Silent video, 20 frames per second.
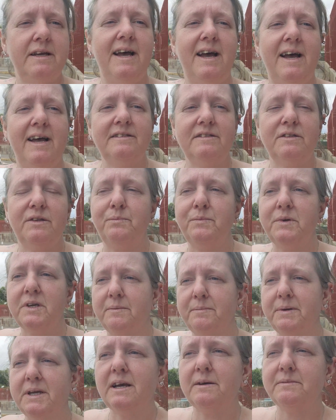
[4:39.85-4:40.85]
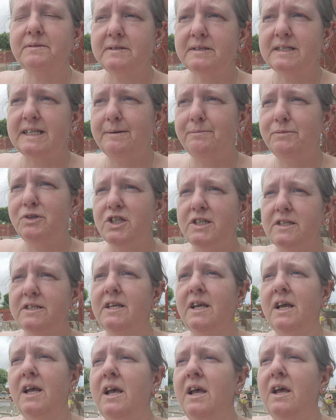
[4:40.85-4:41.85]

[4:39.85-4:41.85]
and then we're going to pick up some sandwiches